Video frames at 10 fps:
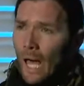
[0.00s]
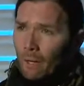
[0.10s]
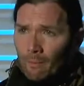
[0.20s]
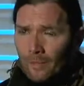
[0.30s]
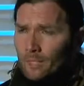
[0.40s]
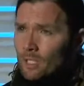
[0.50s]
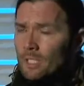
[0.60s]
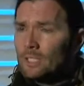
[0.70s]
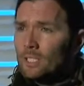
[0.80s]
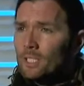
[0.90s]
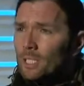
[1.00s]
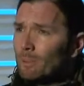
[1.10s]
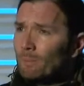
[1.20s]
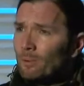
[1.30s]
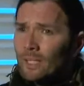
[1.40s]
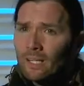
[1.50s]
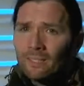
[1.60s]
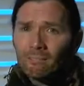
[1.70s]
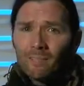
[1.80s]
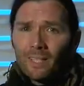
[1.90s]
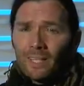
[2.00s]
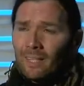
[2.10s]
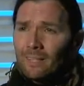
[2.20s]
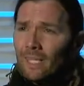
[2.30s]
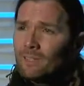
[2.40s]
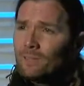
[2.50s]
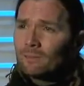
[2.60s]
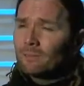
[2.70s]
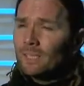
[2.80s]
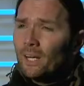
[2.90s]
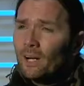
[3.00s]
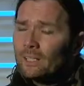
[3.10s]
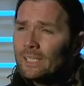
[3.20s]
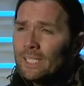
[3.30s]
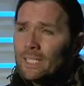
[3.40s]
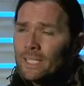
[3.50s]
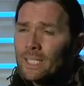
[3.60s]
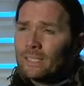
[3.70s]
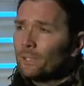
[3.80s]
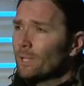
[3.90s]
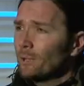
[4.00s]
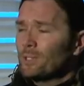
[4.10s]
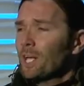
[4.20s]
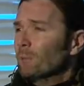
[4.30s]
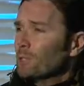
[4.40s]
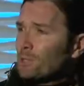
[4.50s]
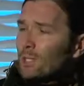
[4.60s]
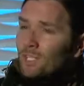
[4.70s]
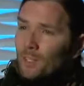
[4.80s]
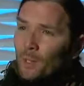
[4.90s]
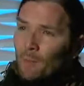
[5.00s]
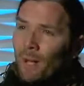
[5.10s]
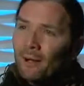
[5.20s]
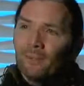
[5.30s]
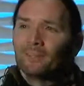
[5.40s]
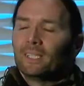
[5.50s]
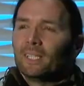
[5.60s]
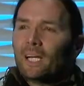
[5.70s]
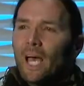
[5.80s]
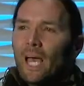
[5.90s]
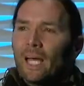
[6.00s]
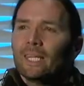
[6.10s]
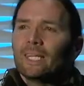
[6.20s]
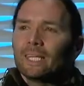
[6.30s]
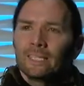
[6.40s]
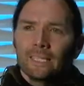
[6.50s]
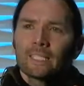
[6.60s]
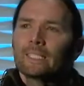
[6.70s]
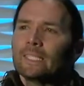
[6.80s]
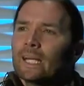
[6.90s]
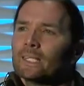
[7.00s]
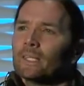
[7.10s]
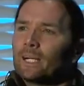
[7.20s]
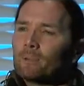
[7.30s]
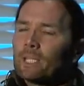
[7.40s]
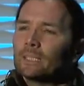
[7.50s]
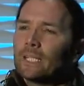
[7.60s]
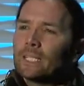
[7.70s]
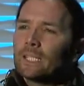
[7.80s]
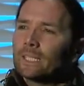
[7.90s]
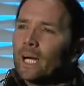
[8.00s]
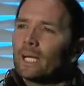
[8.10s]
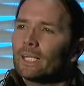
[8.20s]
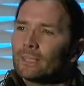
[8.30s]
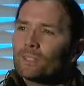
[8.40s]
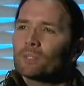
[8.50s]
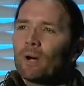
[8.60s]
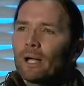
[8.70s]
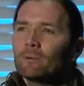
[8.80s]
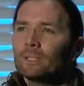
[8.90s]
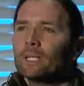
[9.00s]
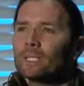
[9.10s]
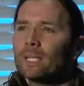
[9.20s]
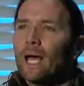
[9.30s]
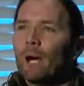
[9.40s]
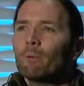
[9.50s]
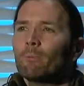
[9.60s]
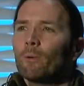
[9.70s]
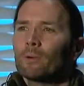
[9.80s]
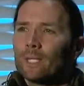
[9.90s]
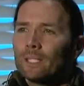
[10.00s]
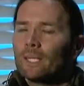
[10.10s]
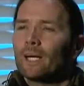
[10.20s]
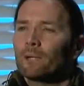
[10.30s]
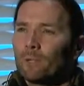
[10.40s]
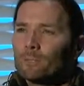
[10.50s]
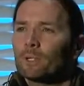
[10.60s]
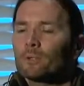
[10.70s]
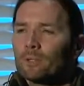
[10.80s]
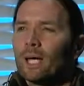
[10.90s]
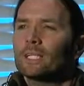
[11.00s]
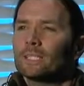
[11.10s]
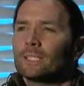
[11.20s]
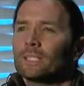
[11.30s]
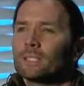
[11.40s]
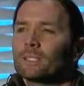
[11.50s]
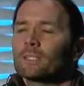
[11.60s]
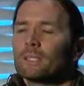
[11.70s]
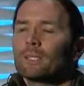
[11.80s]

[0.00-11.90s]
The indigenous people there, they hardly get sick. They don't understand what stress is all about. And they did this dieta. It was a cleansing diet. So I realized how important that diet was, because when I did this,